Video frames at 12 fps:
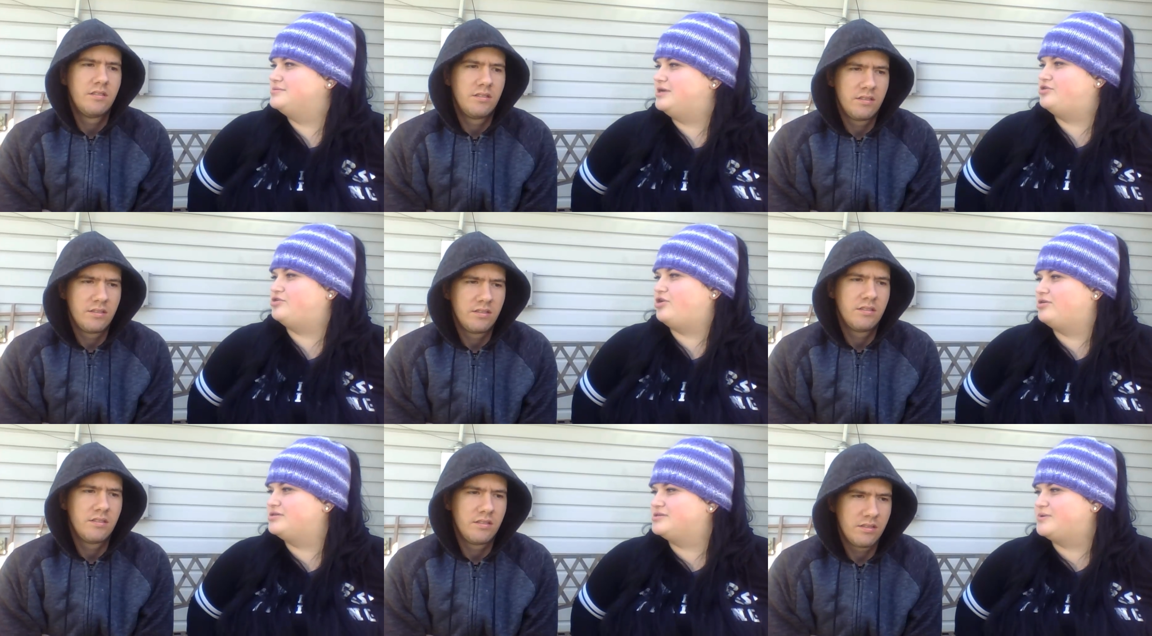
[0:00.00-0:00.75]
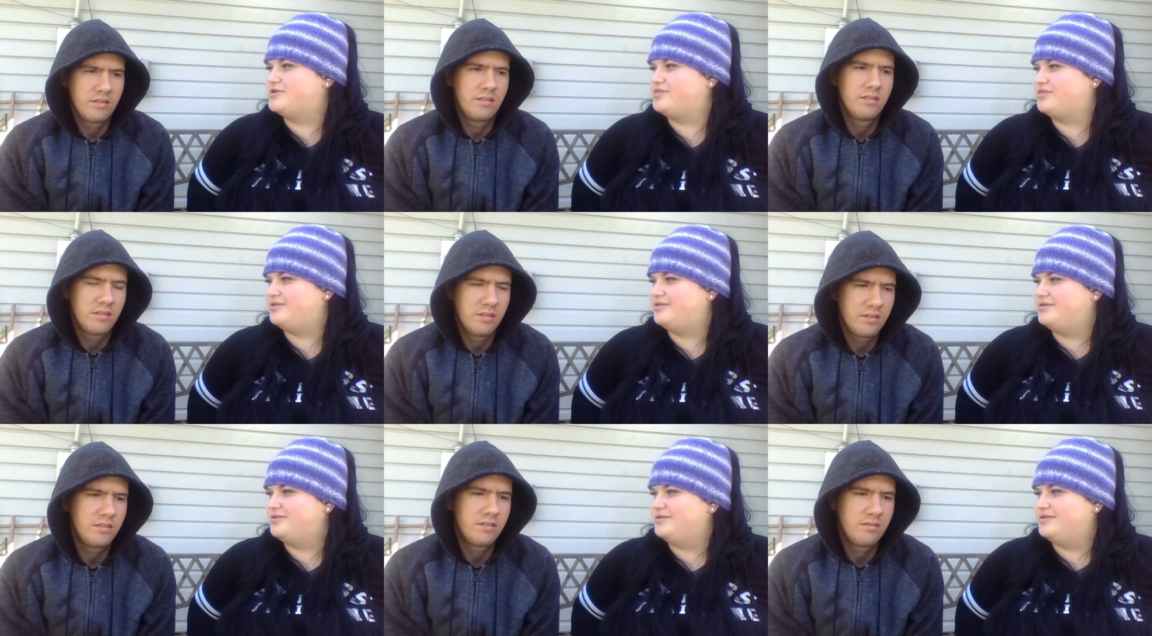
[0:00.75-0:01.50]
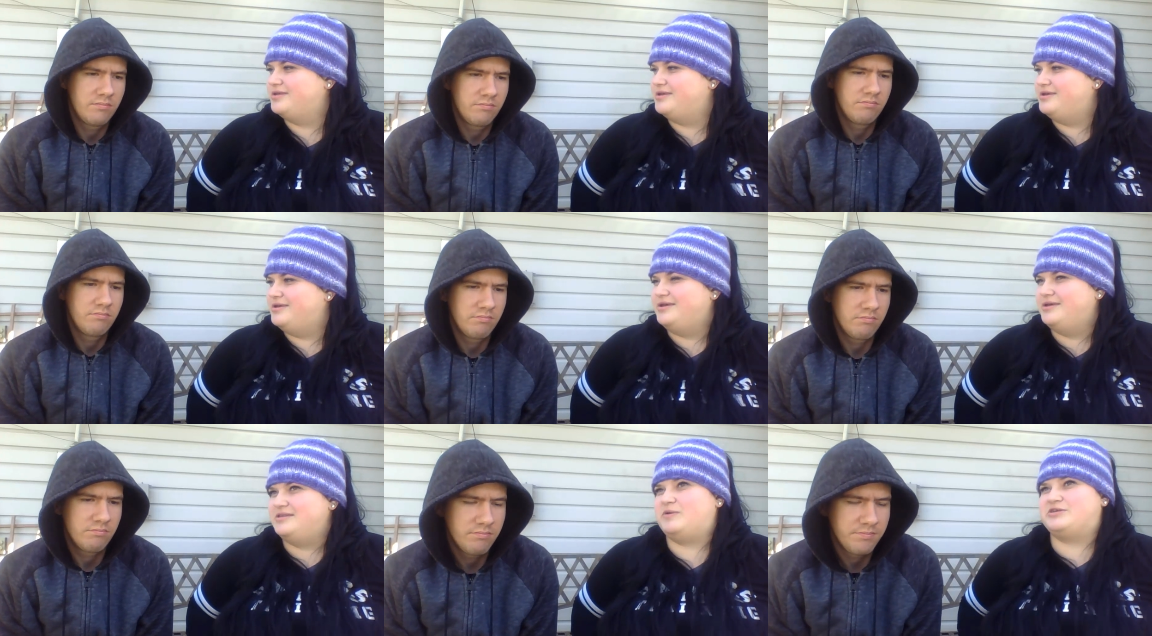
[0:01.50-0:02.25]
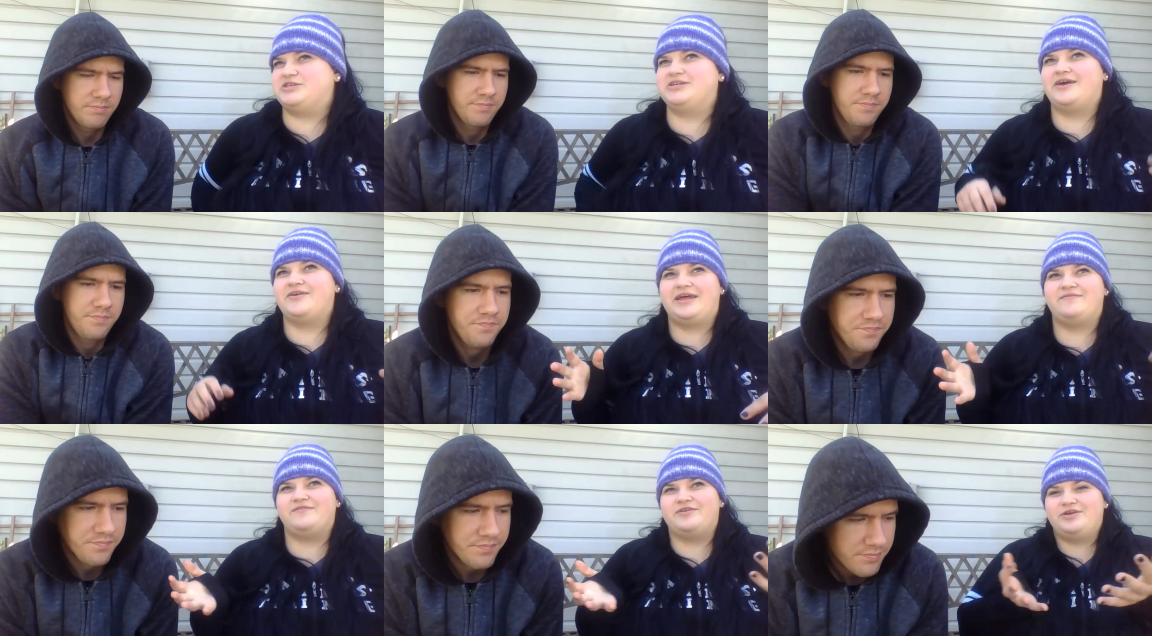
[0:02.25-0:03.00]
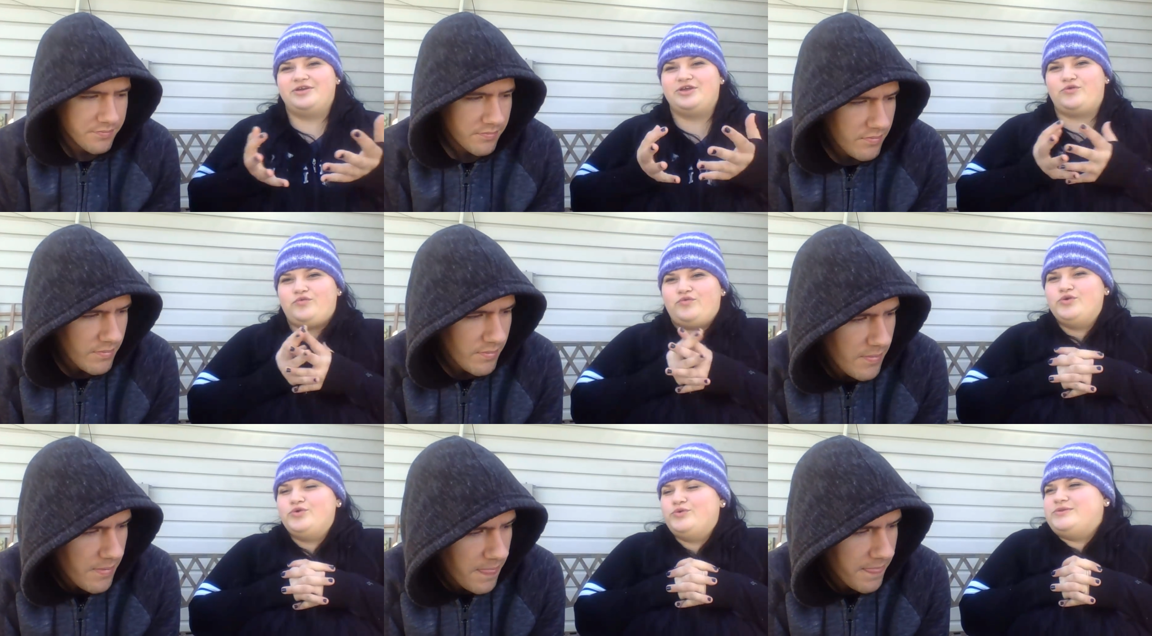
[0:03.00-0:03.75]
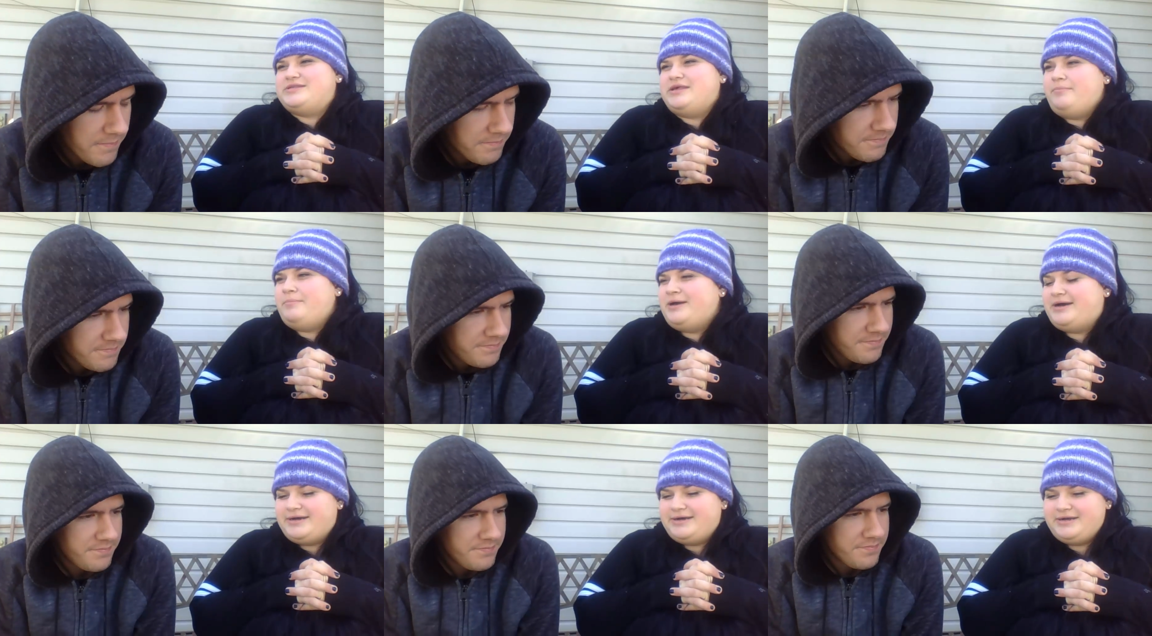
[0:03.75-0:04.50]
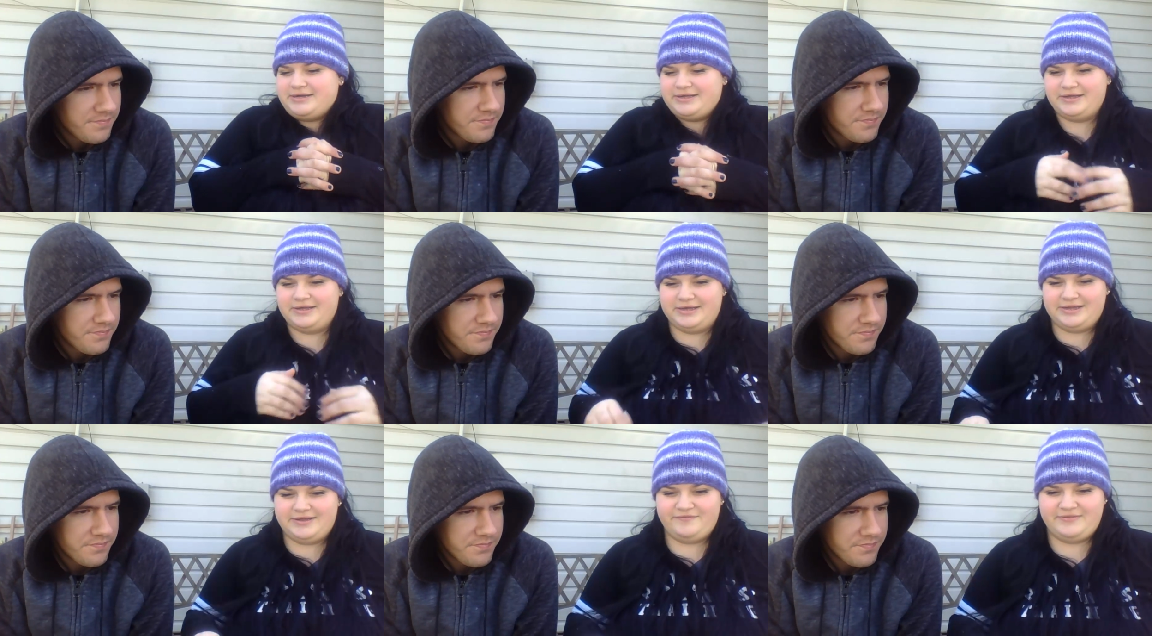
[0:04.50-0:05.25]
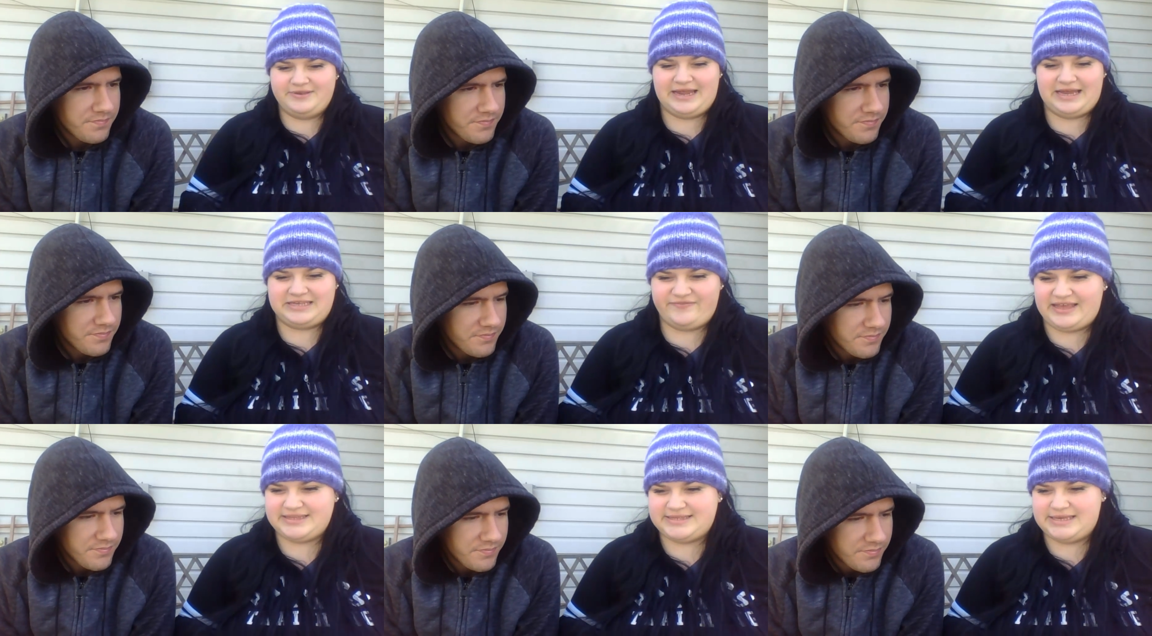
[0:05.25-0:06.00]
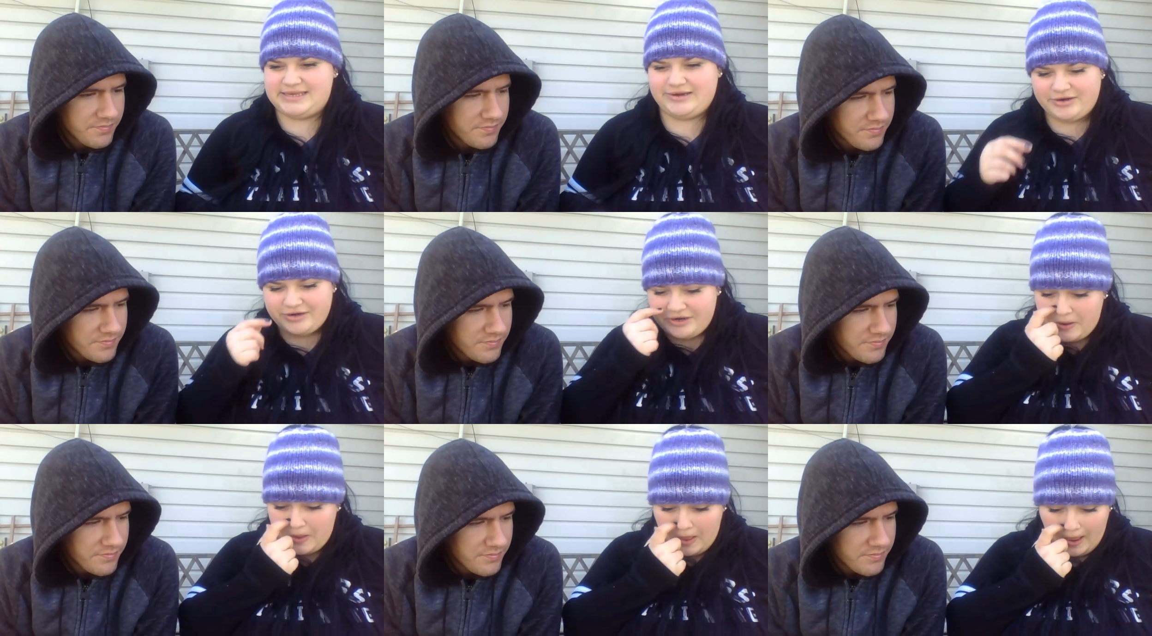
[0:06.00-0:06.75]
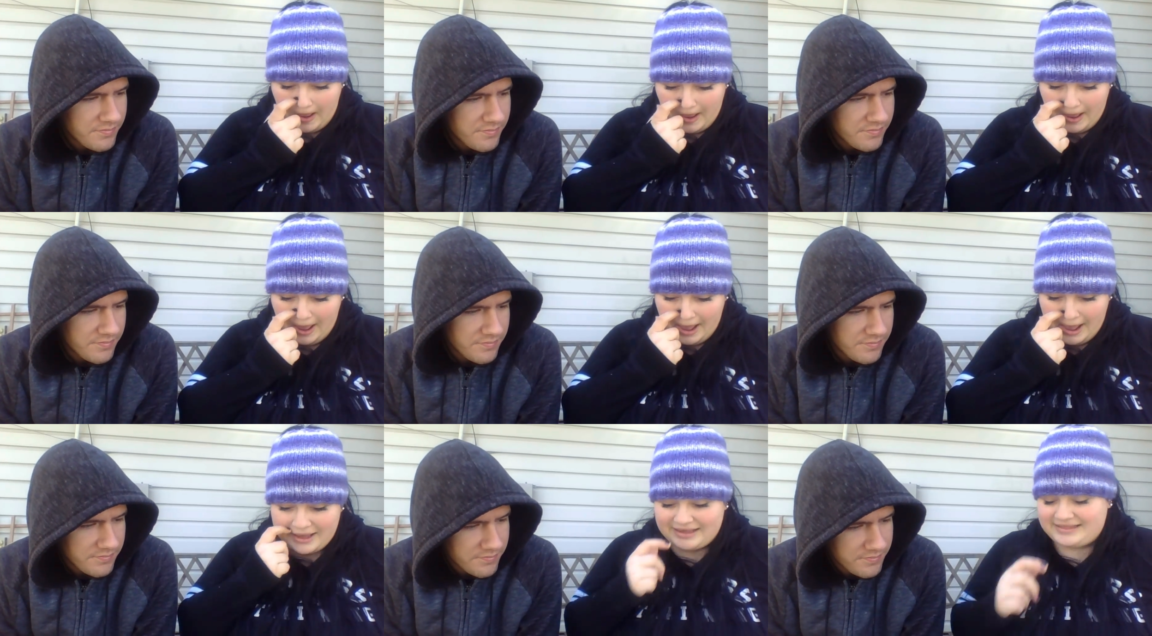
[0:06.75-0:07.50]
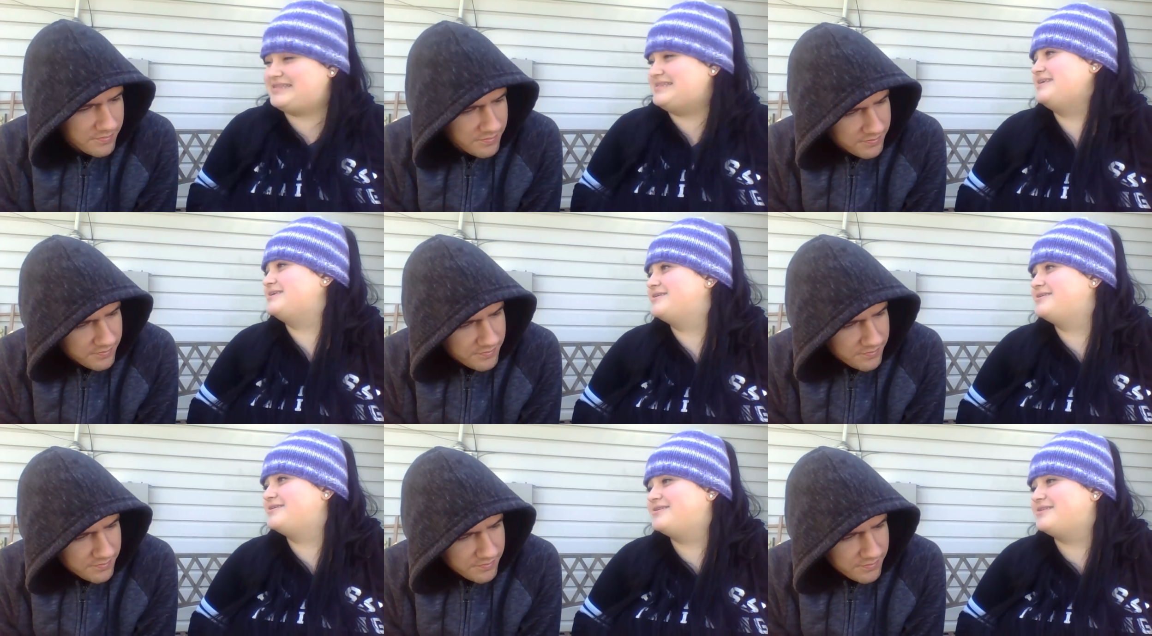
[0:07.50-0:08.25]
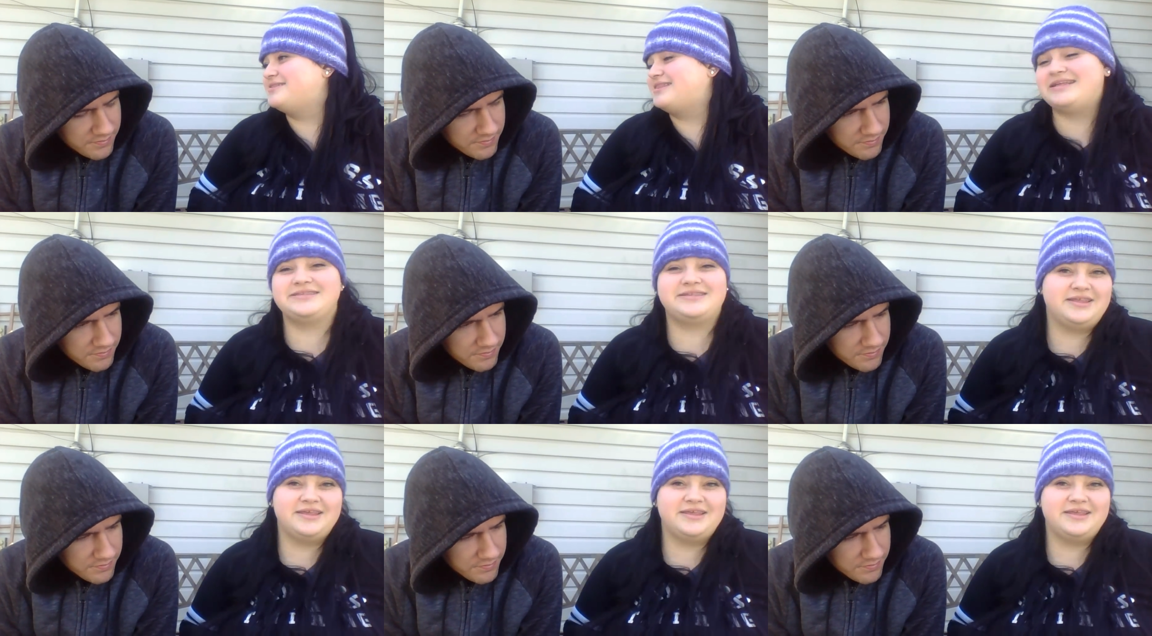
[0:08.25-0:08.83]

Speaker 1: hundred dollars worth. Especially now that I've accrued some uh, nice fancy yarn. And that's it. That's